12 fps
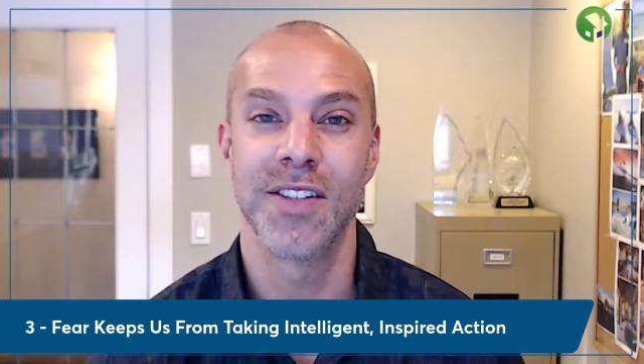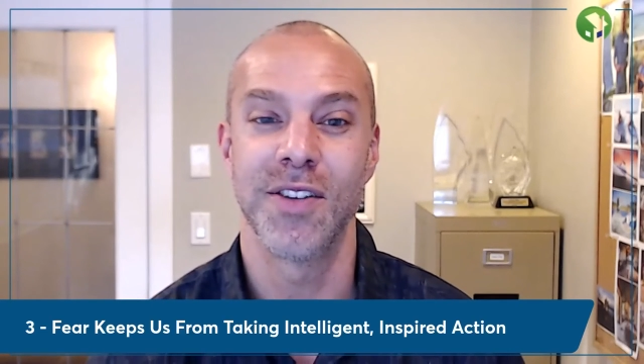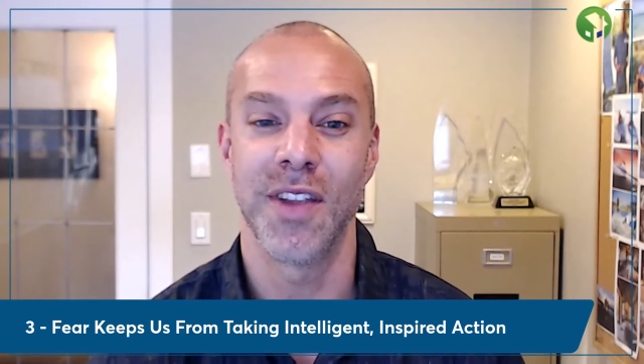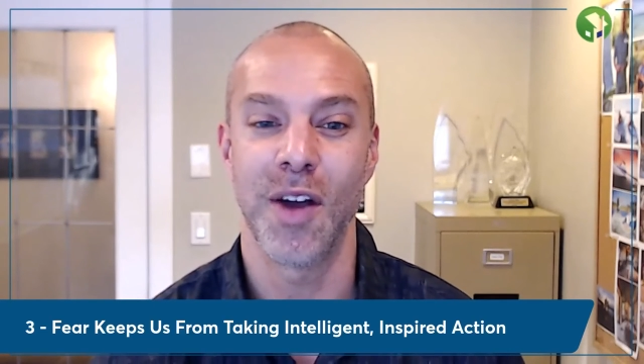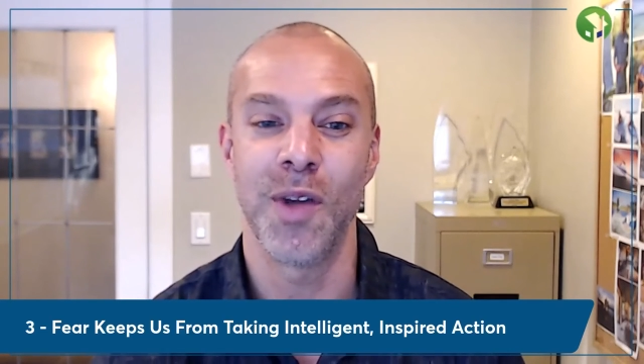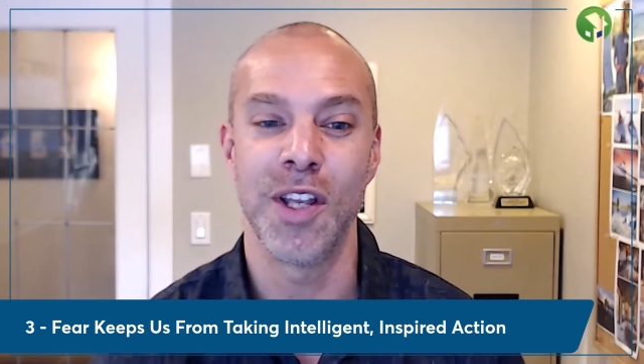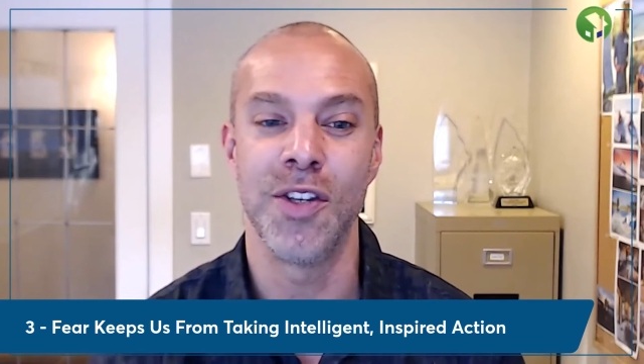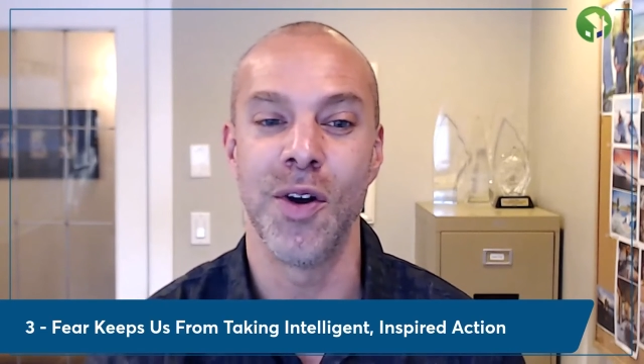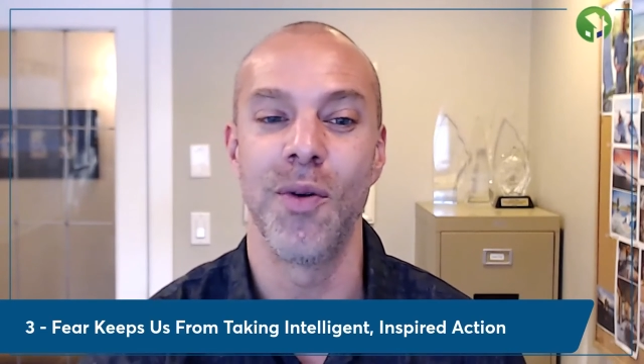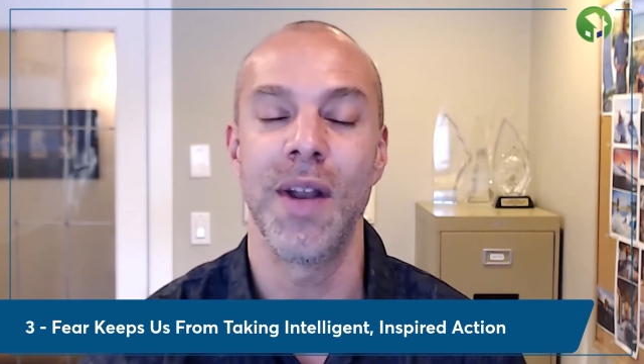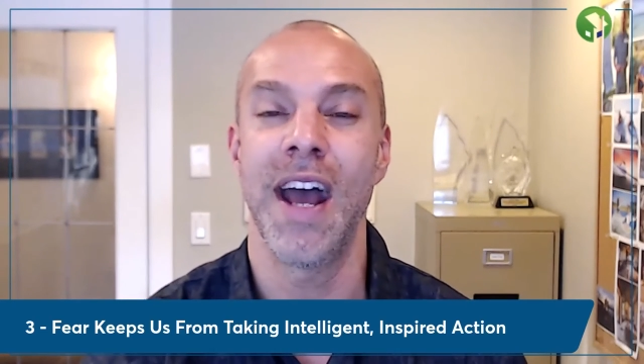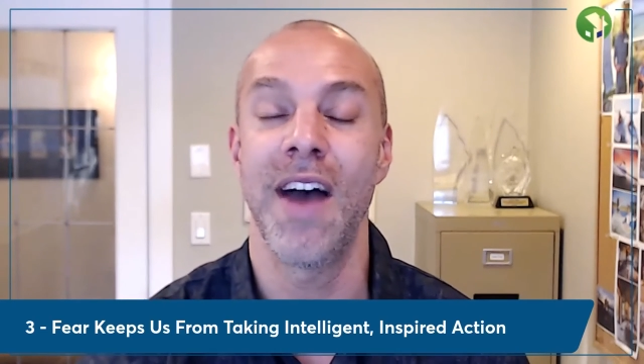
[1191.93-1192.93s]
so that we
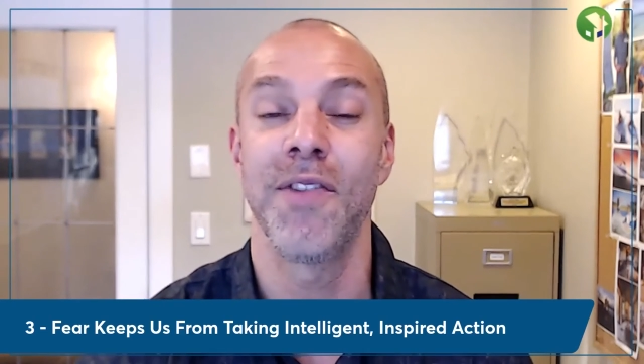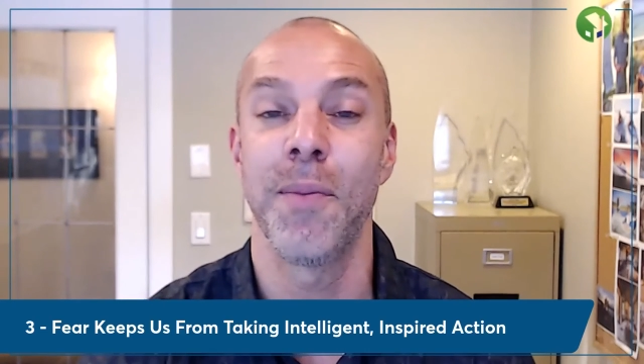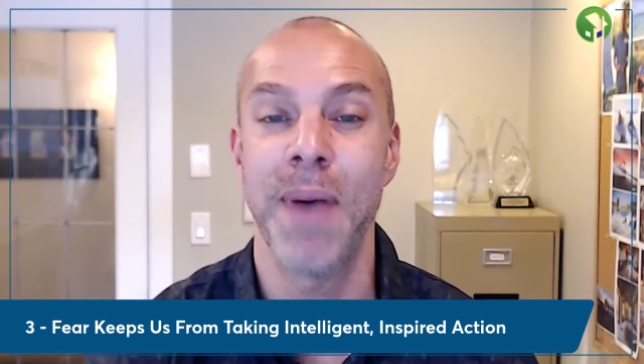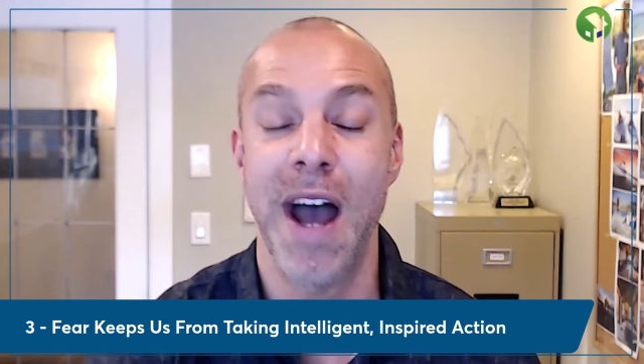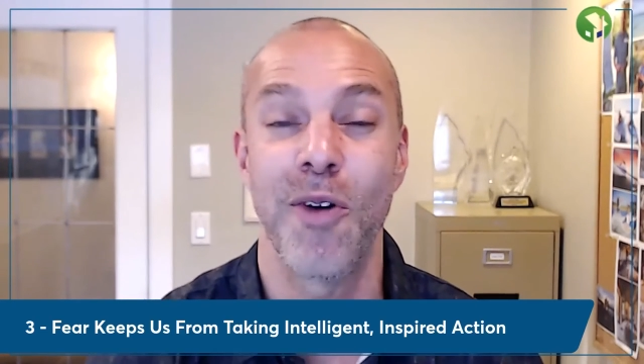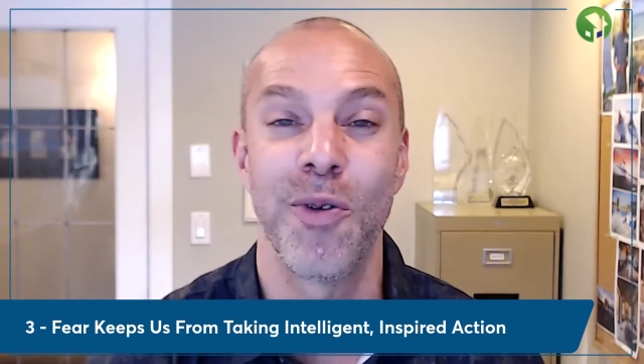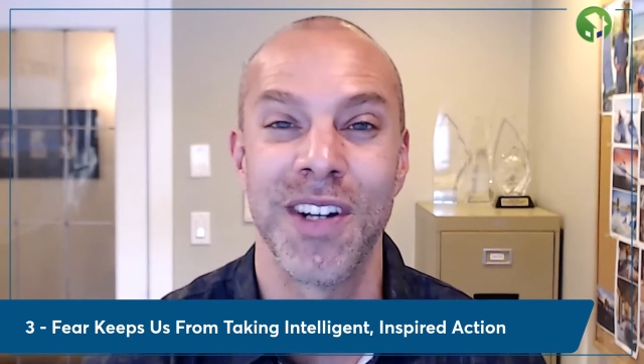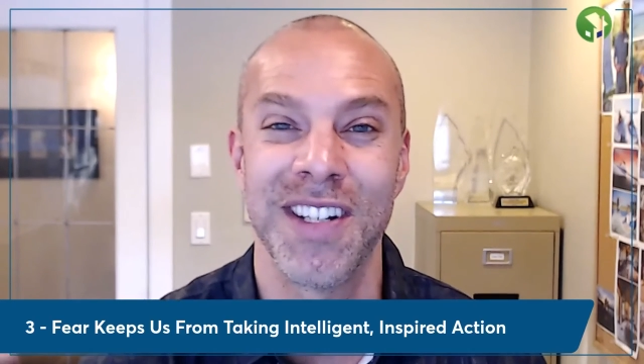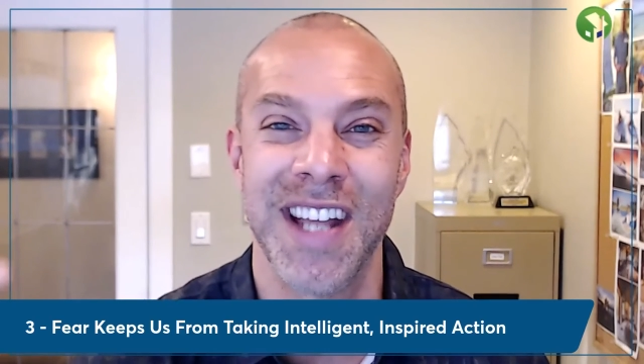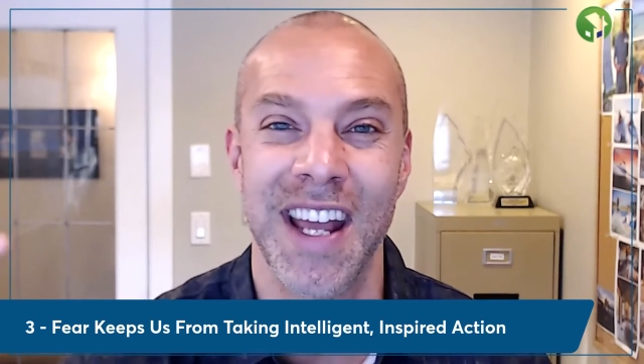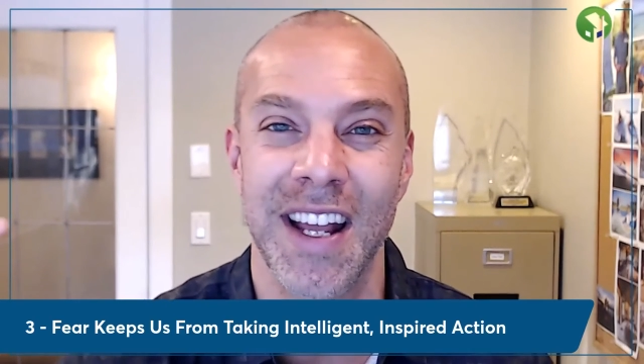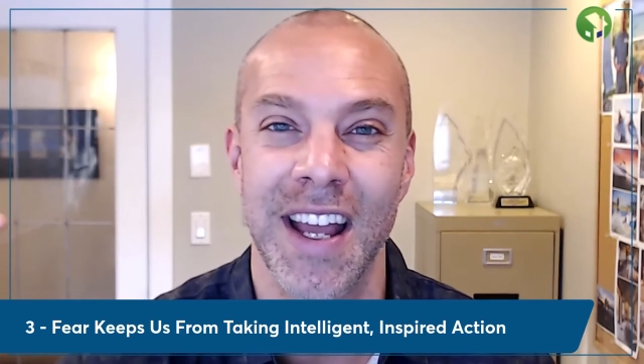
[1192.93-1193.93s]
don't have the power to
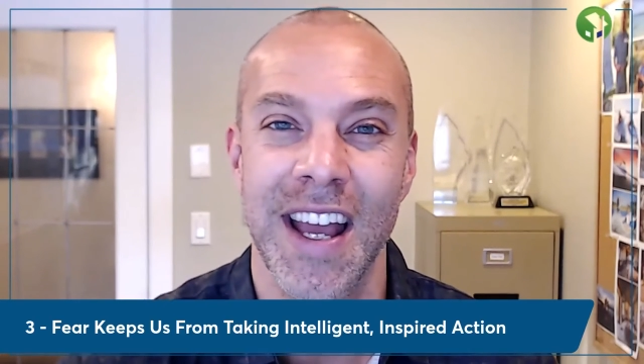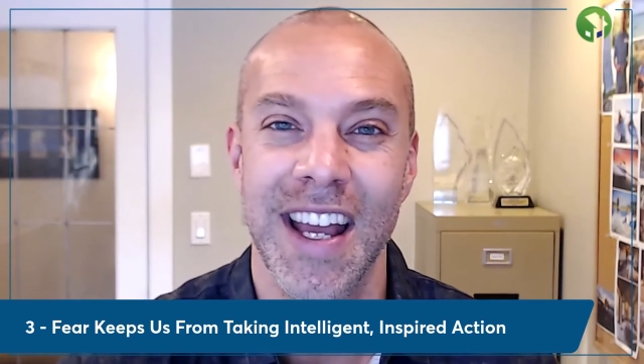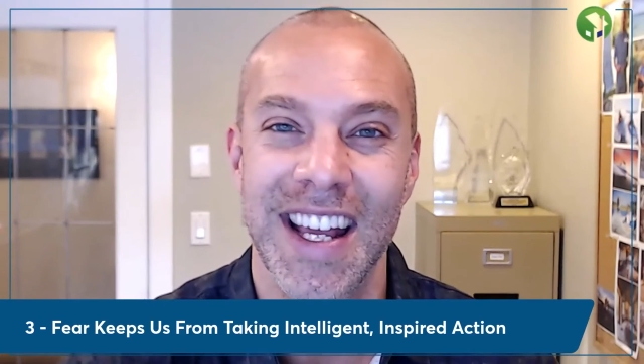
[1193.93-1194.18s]
take